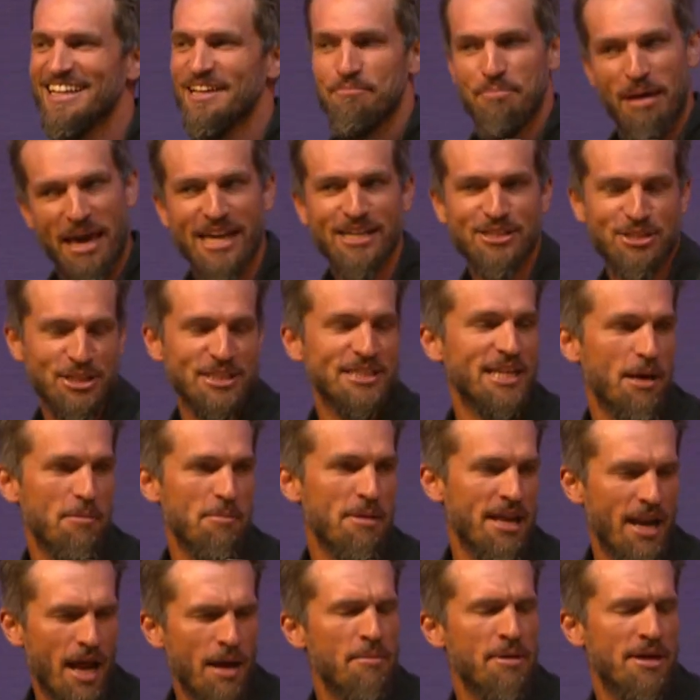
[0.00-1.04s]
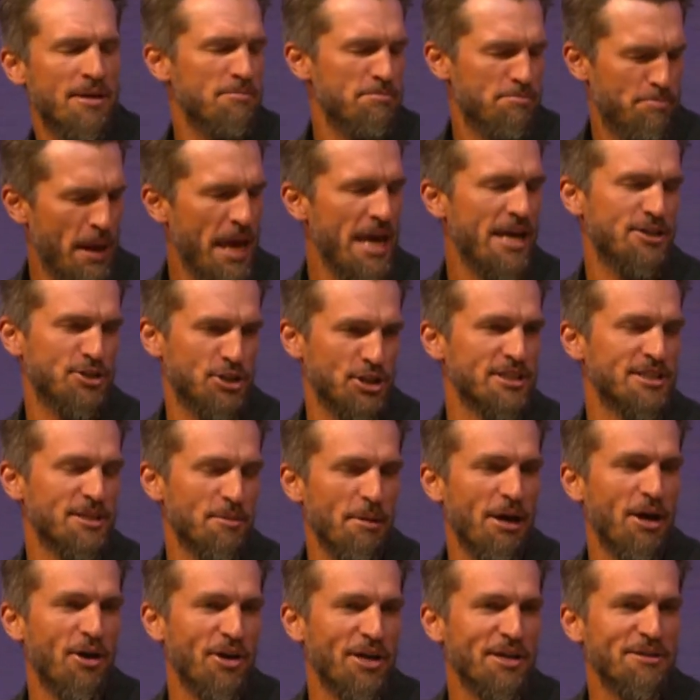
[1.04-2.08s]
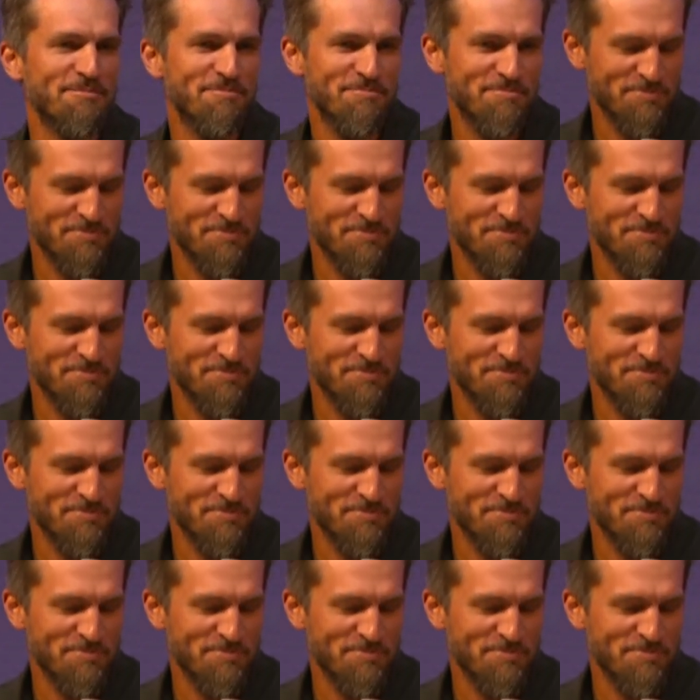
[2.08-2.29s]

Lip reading: I meant patient about it.